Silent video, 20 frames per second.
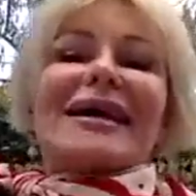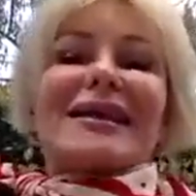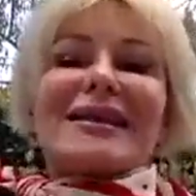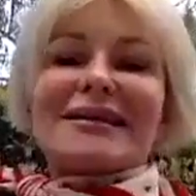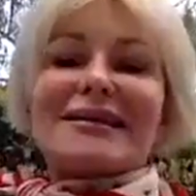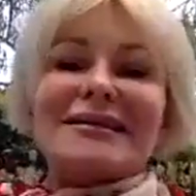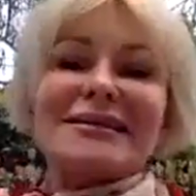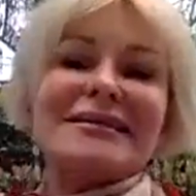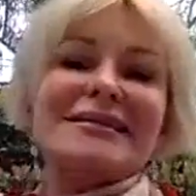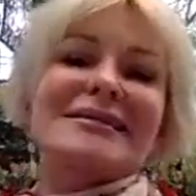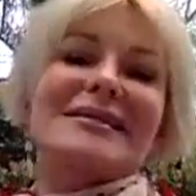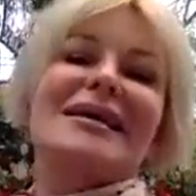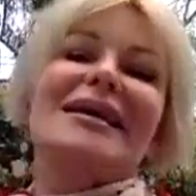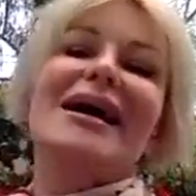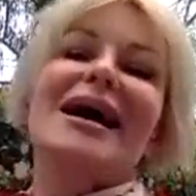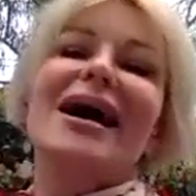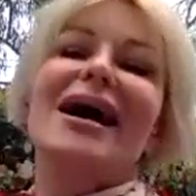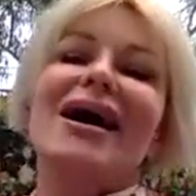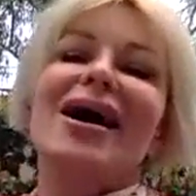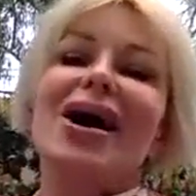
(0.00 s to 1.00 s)
This is
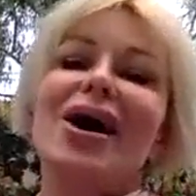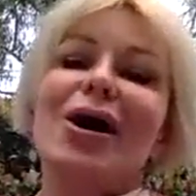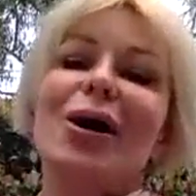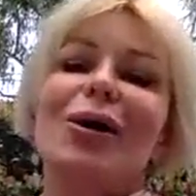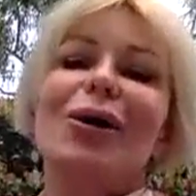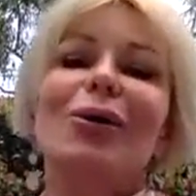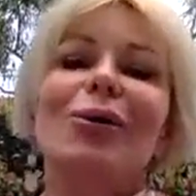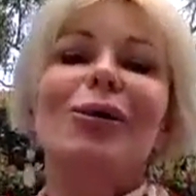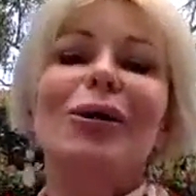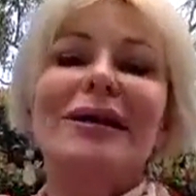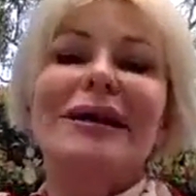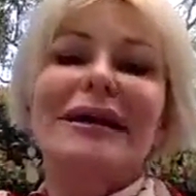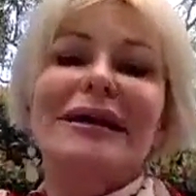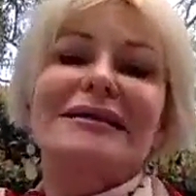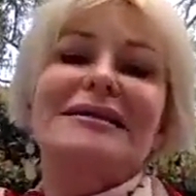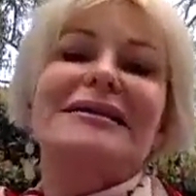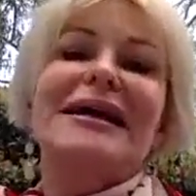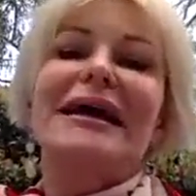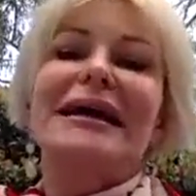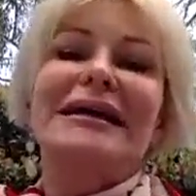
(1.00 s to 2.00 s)
really
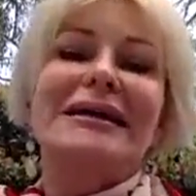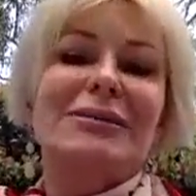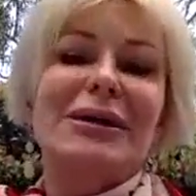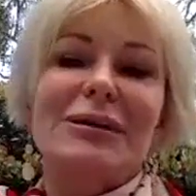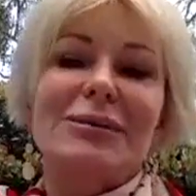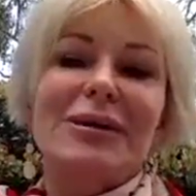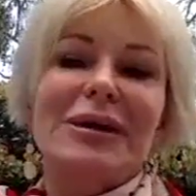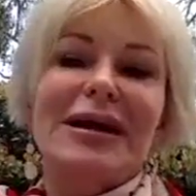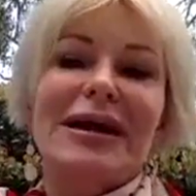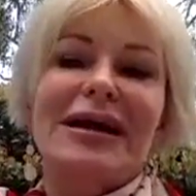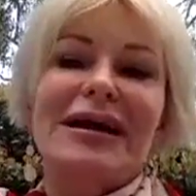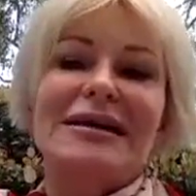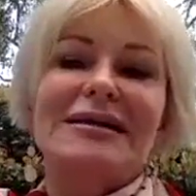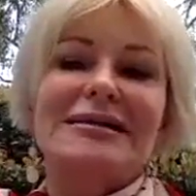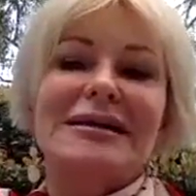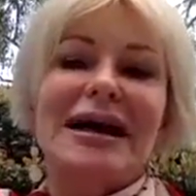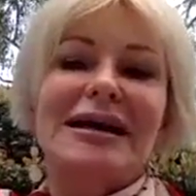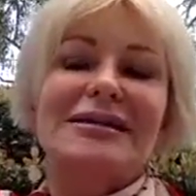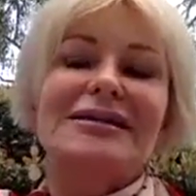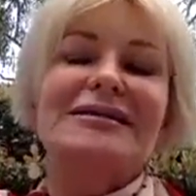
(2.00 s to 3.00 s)
exciting to me
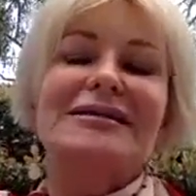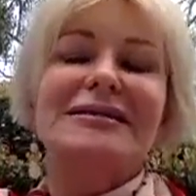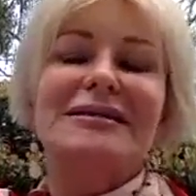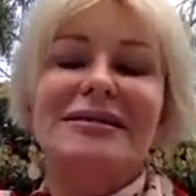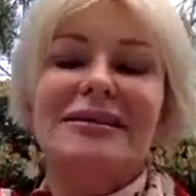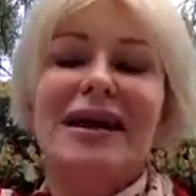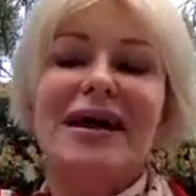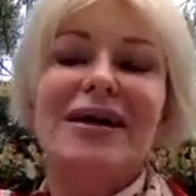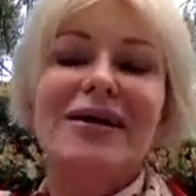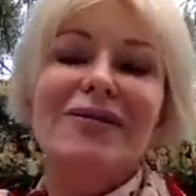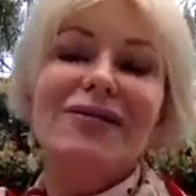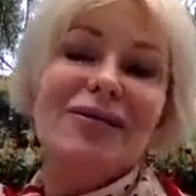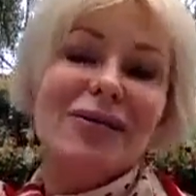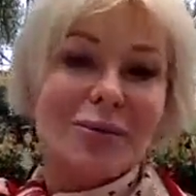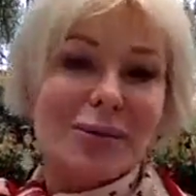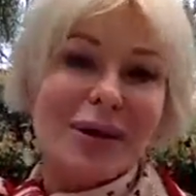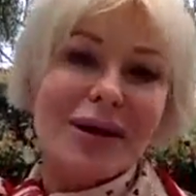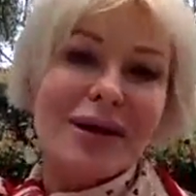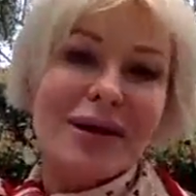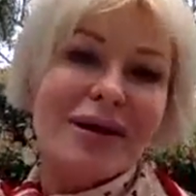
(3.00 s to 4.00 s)
because I just love
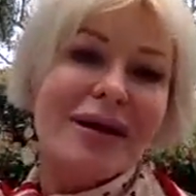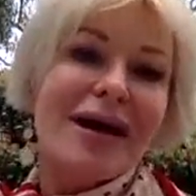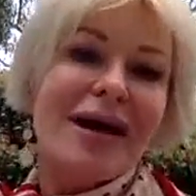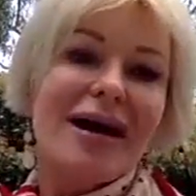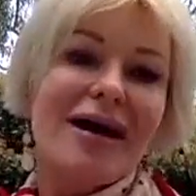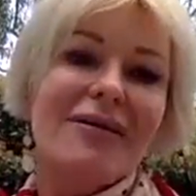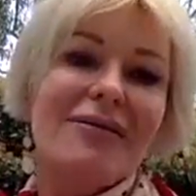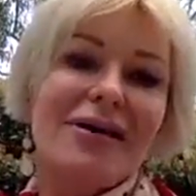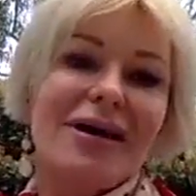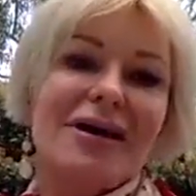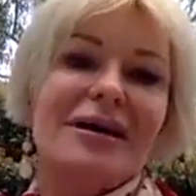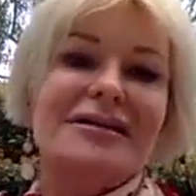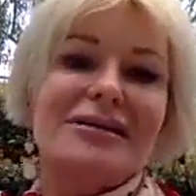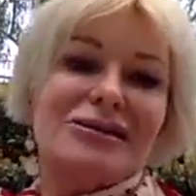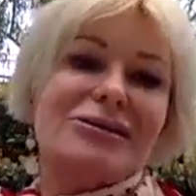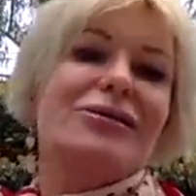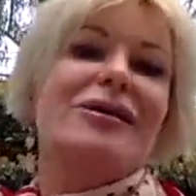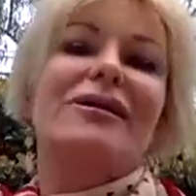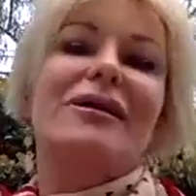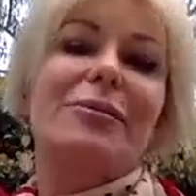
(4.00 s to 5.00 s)
being in love, and
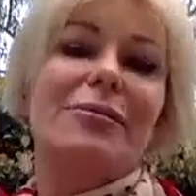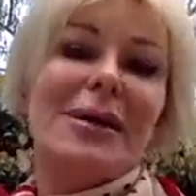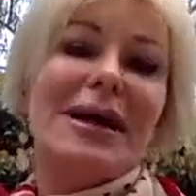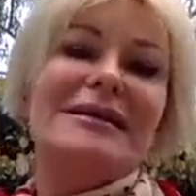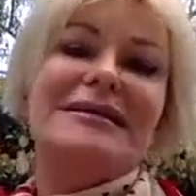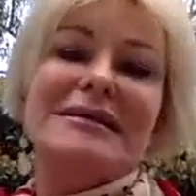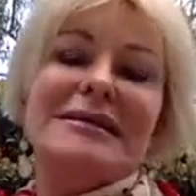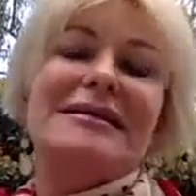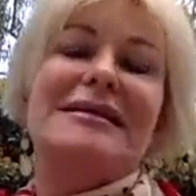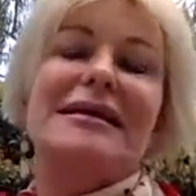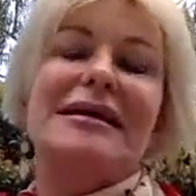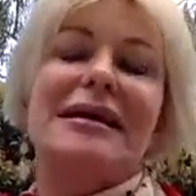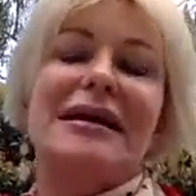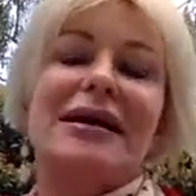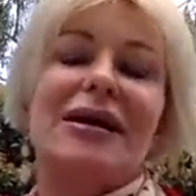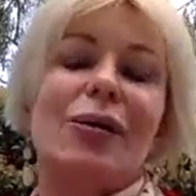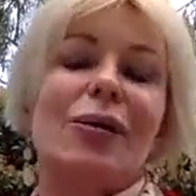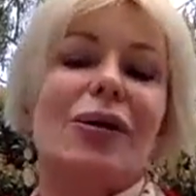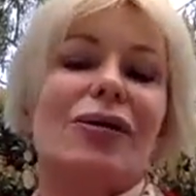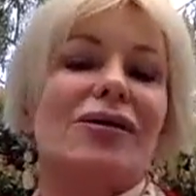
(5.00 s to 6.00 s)
it's really the best
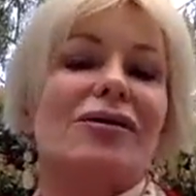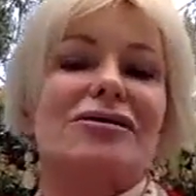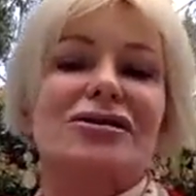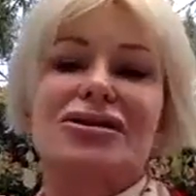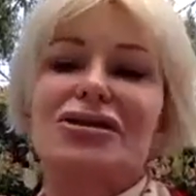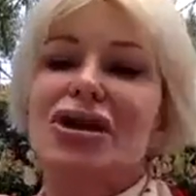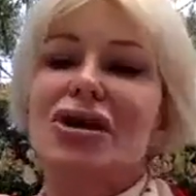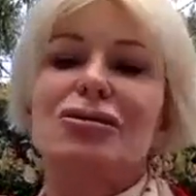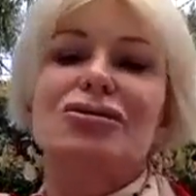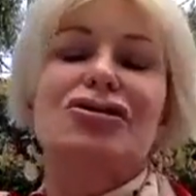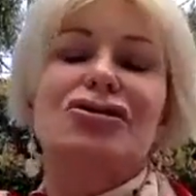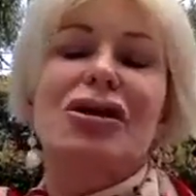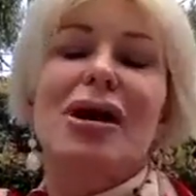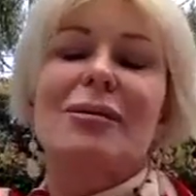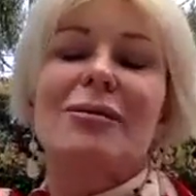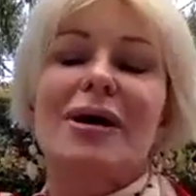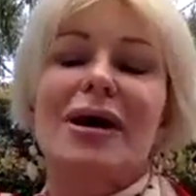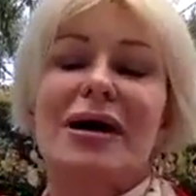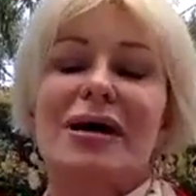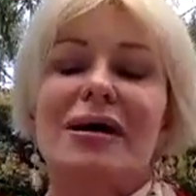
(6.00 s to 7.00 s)
thing when there's no
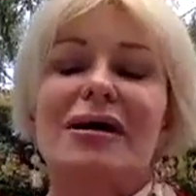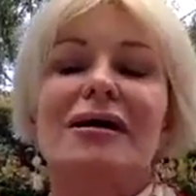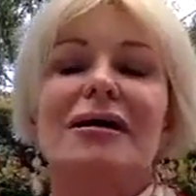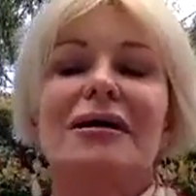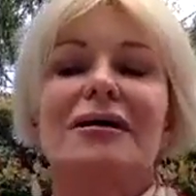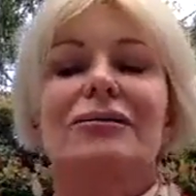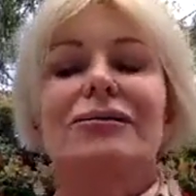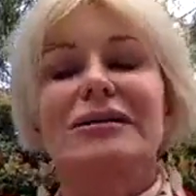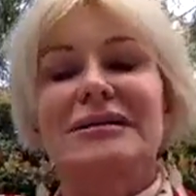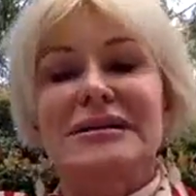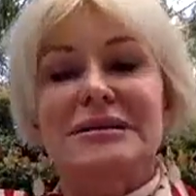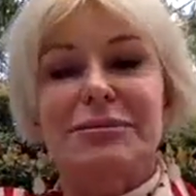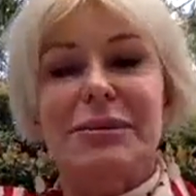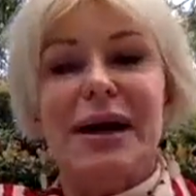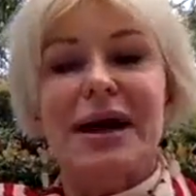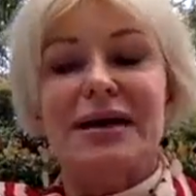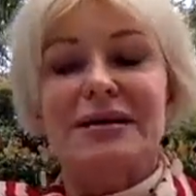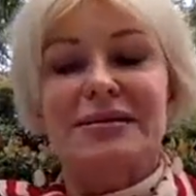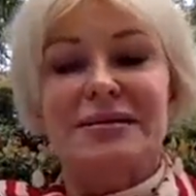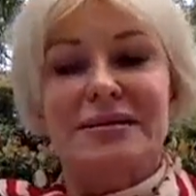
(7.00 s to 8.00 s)
drama,
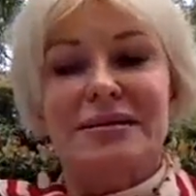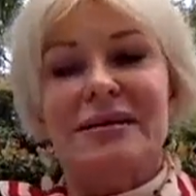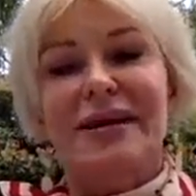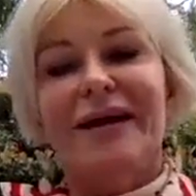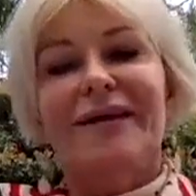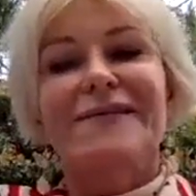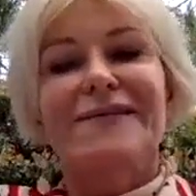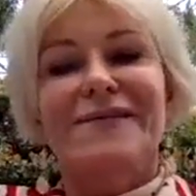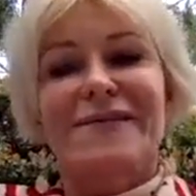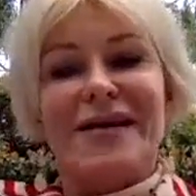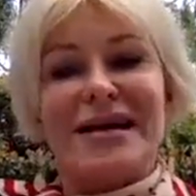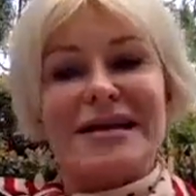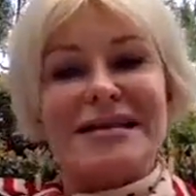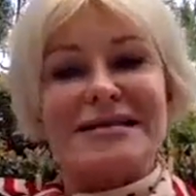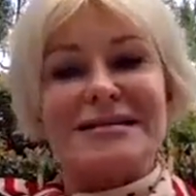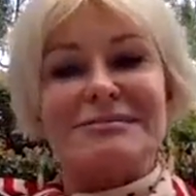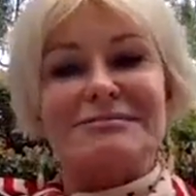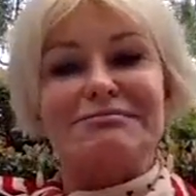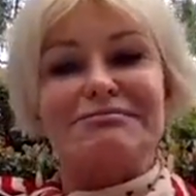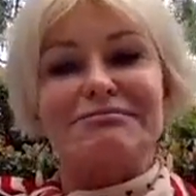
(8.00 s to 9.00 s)
respect, and
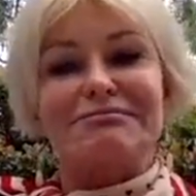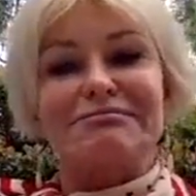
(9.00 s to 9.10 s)
fun.